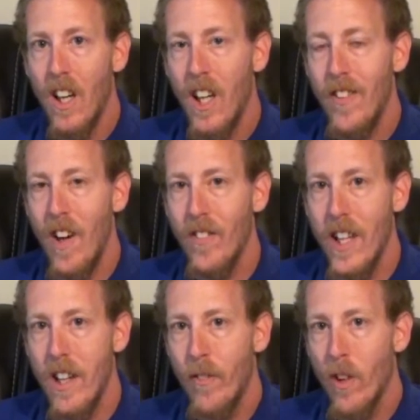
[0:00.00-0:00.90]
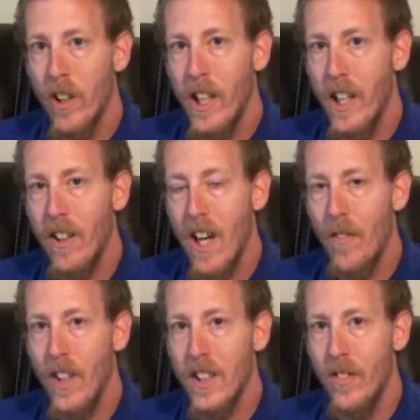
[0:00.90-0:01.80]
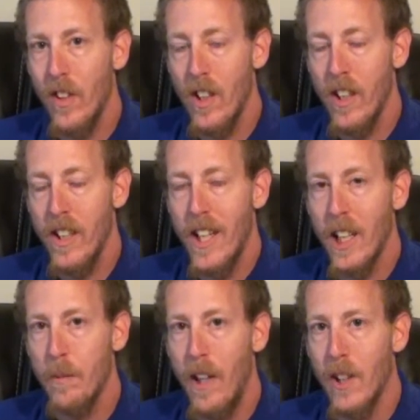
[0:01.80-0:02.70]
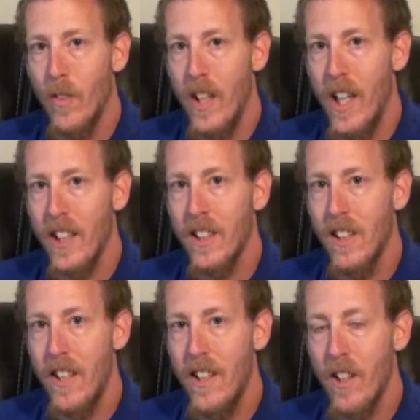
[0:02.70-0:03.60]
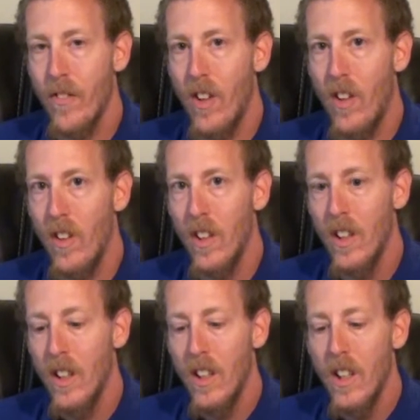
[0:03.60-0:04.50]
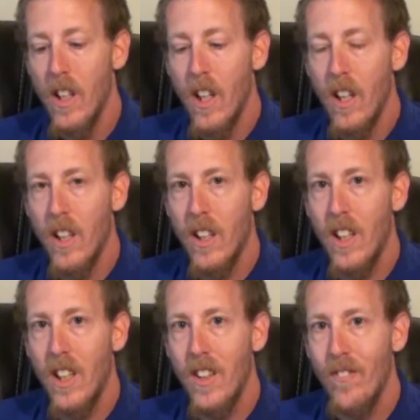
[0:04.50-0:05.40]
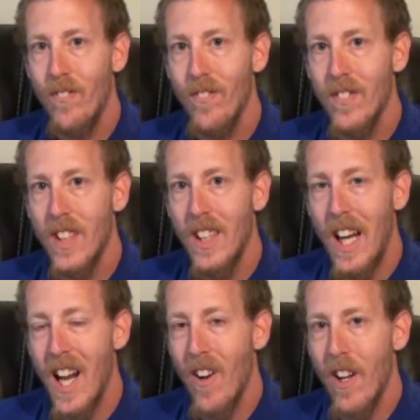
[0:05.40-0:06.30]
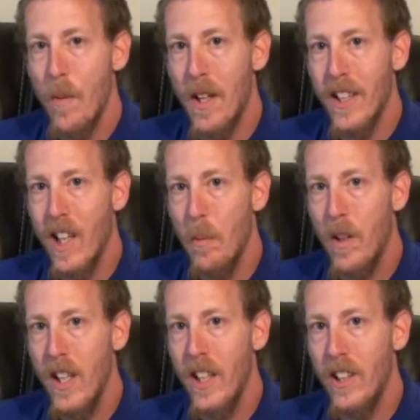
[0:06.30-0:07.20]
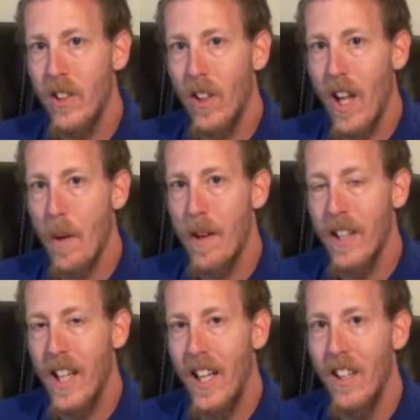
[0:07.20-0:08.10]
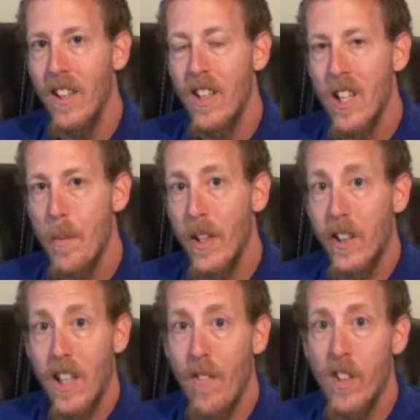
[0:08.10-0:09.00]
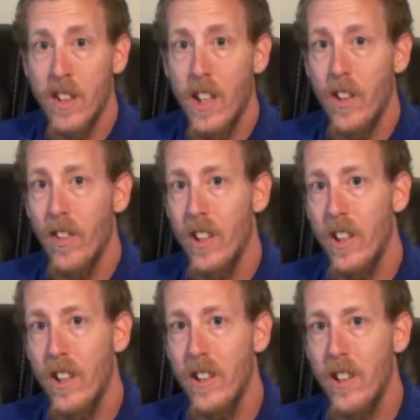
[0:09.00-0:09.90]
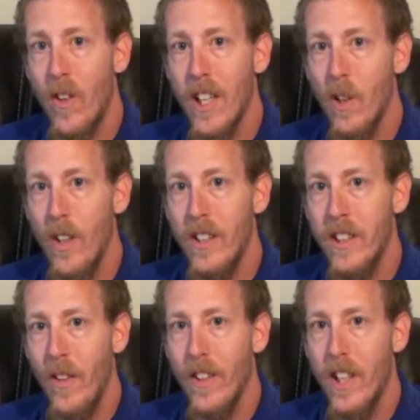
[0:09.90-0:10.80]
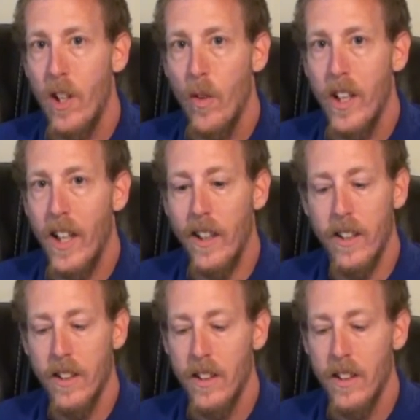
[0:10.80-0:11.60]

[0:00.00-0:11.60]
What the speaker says: Updated 4K graphics if you're going to get the Xbox One X later this fall. I don't know about the gameplay, they didn't show a lot about that, but the graphics did look really good, so I'll have to wait and see what they do with that.